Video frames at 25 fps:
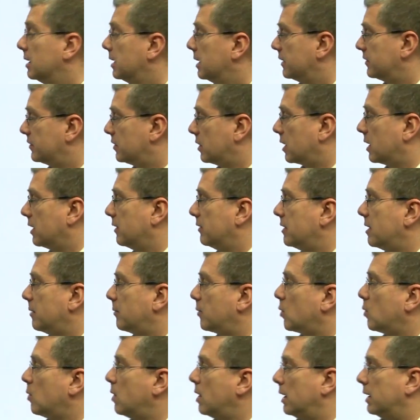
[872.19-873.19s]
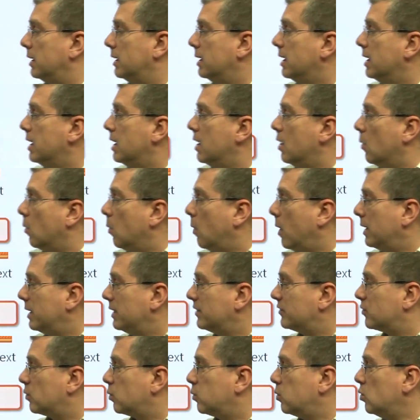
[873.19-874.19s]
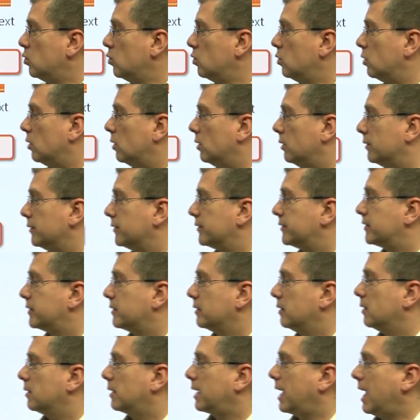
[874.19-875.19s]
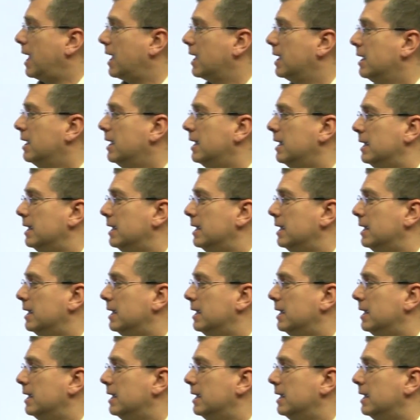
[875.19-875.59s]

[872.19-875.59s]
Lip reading: Let's look at the number one. One is rules, okay?